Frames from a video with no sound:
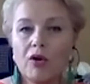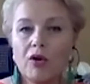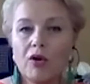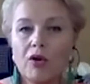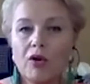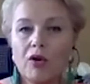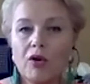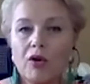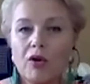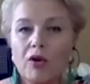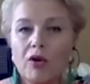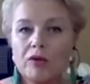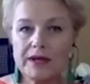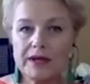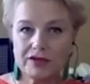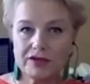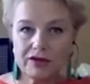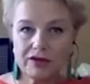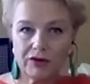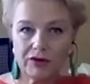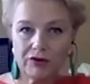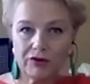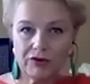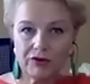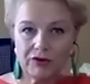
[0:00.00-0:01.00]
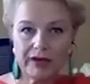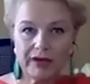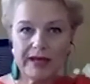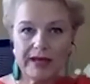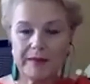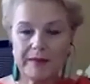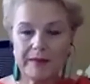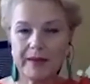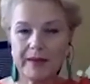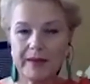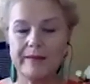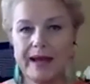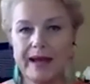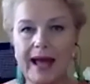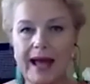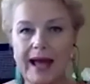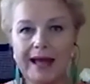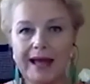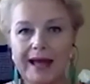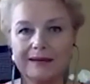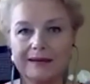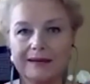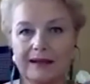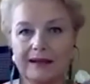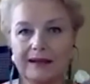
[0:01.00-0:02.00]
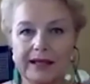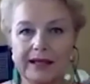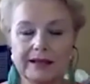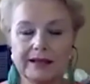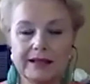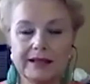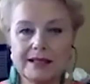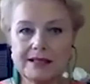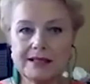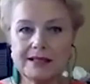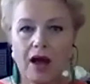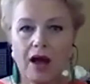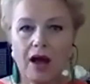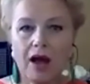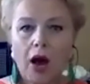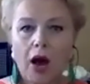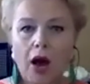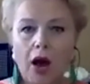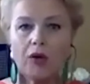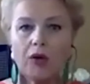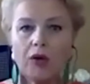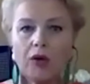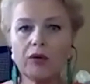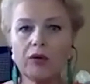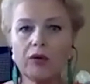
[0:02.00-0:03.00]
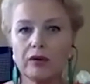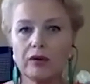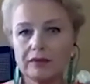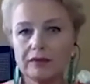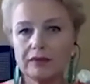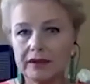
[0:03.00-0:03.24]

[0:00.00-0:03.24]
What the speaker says: They are always, you know, keeping hand like this.